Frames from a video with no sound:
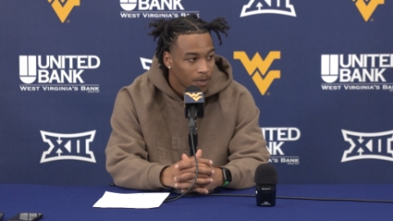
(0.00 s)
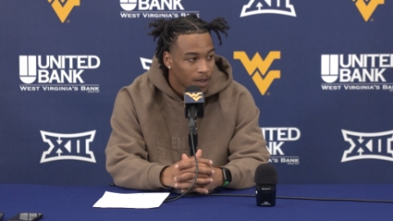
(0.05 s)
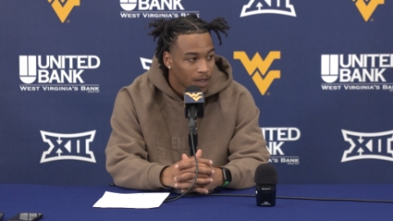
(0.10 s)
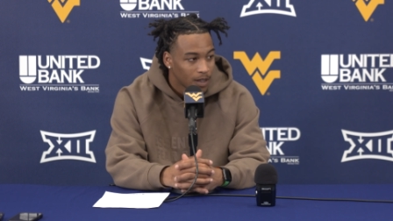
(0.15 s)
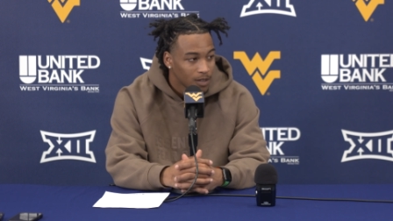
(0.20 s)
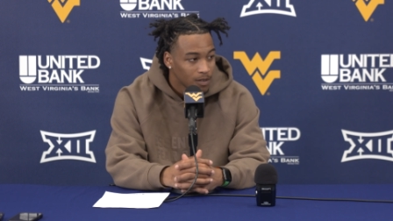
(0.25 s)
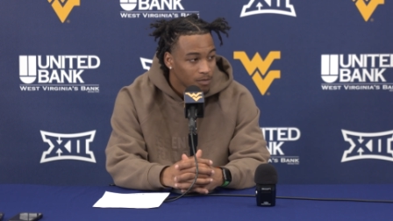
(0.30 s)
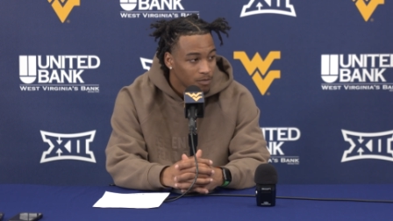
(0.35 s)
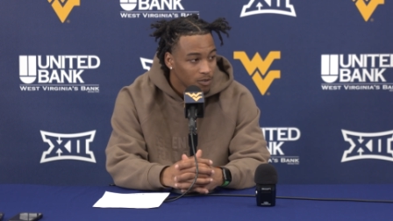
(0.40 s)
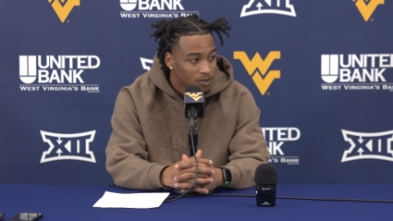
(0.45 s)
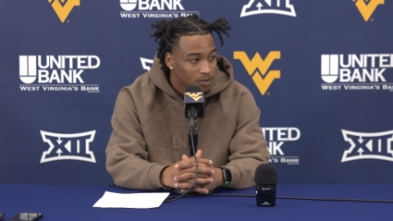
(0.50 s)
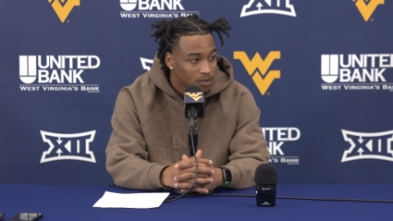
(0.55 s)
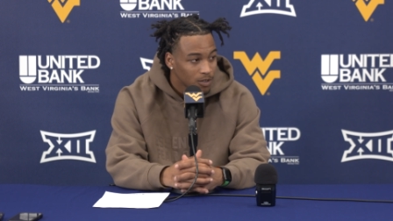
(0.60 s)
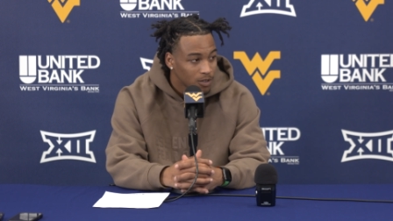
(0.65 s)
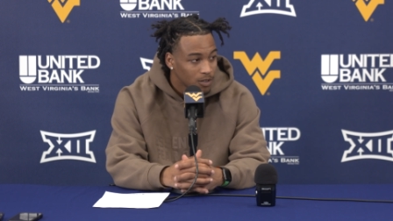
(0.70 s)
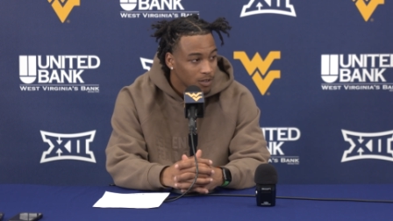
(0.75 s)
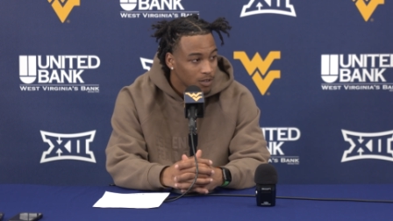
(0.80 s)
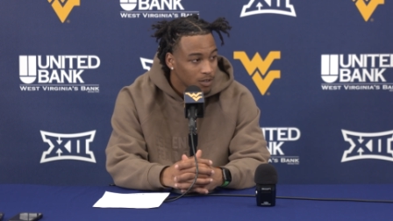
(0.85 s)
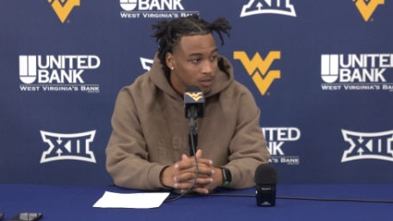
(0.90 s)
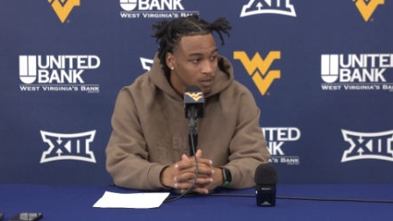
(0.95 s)
banging
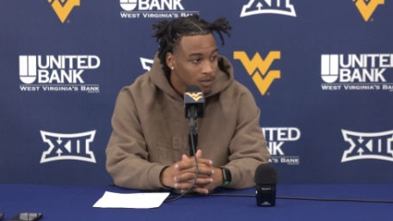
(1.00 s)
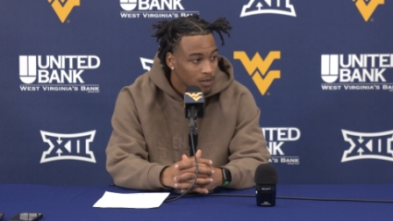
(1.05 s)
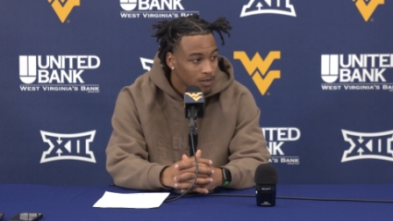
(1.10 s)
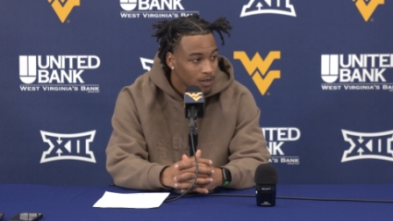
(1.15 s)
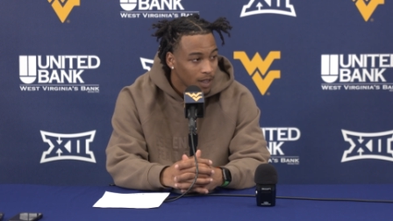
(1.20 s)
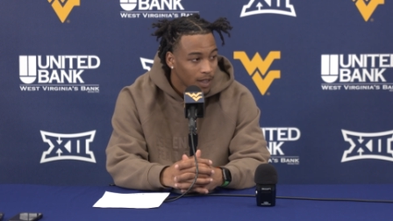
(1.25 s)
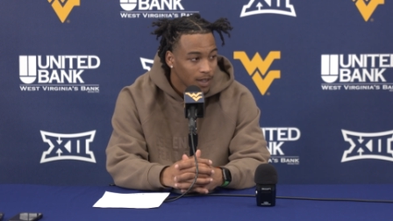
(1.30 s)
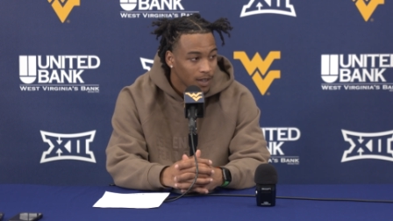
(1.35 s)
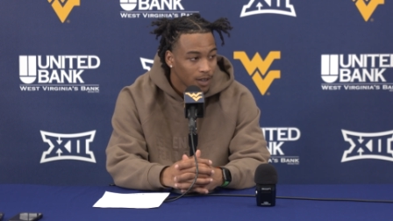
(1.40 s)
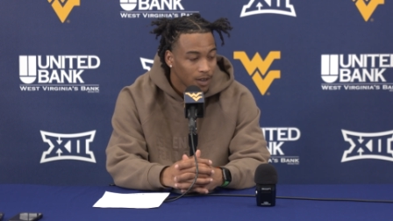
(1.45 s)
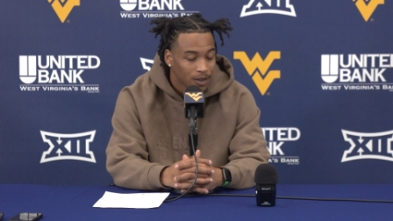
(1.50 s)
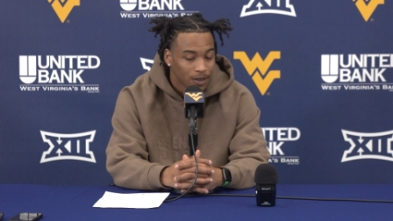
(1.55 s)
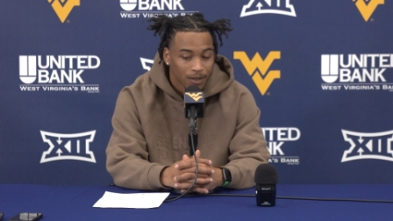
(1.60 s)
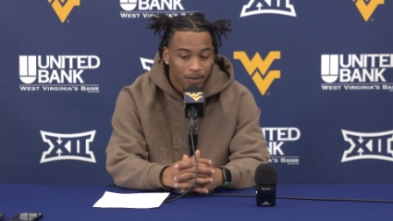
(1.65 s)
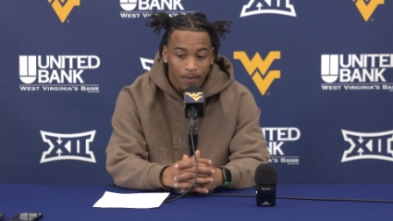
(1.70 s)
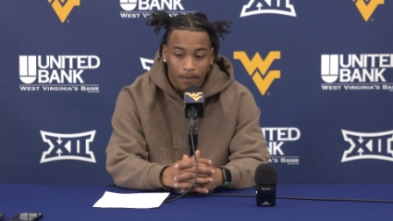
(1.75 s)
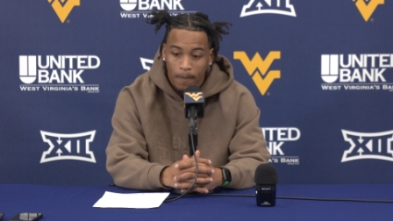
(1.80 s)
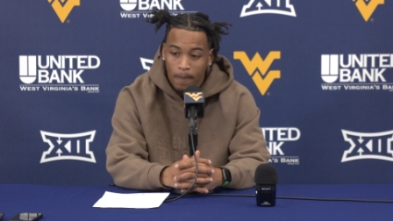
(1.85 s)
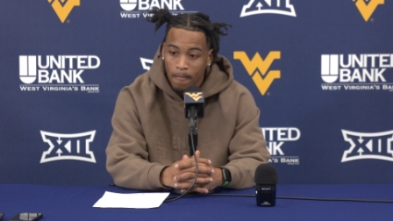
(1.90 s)
bruises. I ain't get hurt